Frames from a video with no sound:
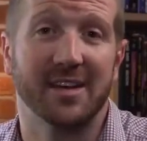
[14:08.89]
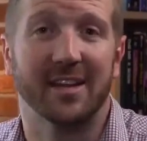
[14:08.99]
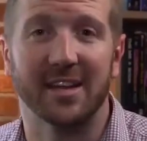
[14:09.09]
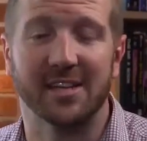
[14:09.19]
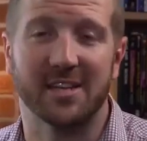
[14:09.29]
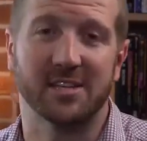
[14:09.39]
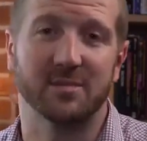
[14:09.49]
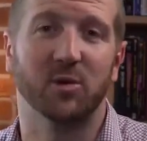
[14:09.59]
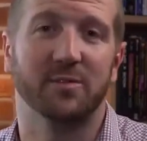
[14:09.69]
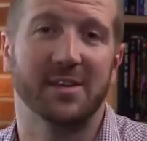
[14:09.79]
Let's get some
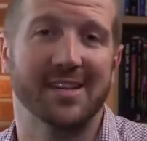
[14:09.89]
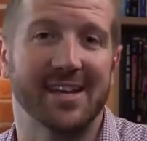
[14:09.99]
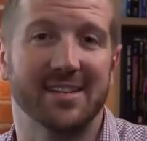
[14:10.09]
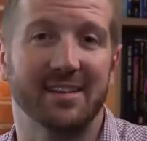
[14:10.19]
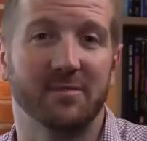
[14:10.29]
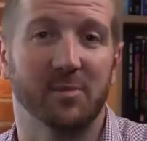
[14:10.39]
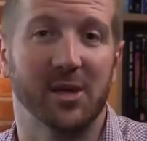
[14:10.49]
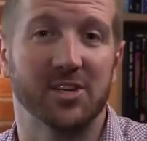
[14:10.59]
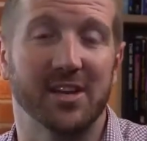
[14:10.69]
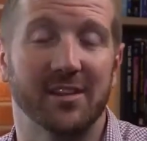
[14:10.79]
more fantastic
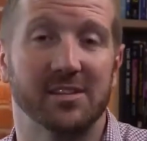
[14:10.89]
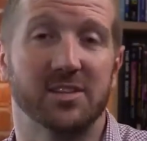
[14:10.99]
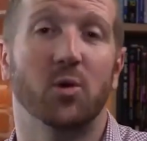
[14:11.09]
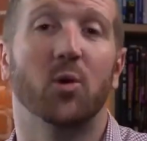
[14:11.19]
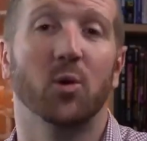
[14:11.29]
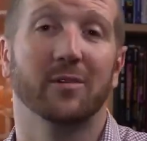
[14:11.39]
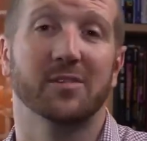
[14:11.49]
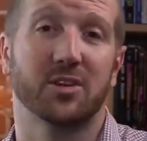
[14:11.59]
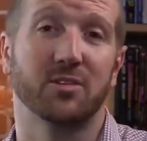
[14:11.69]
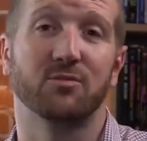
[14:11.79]
information out there so all of
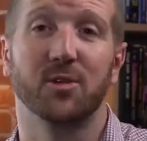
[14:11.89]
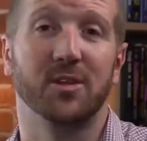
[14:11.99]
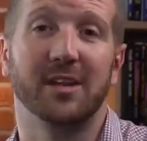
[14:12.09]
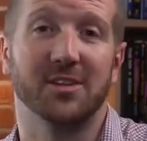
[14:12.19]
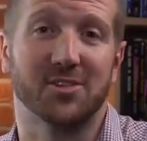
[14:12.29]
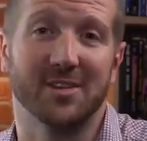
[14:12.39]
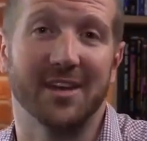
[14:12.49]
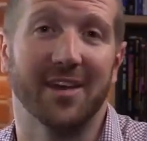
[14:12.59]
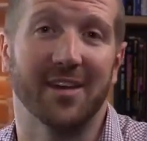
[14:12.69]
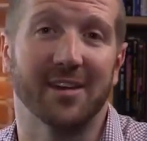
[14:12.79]
us can grow the industry
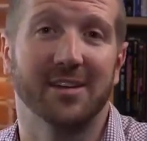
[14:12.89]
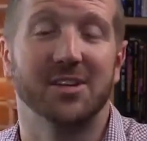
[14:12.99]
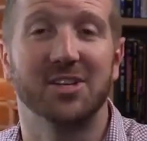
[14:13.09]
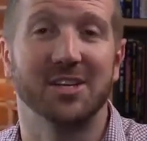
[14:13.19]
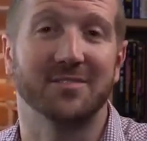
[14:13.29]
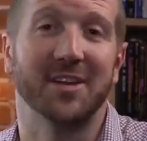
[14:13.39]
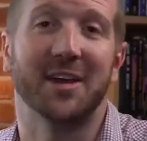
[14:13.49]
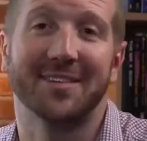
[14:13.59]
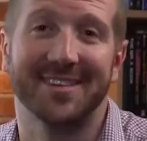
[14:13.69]
together. Cheers for now.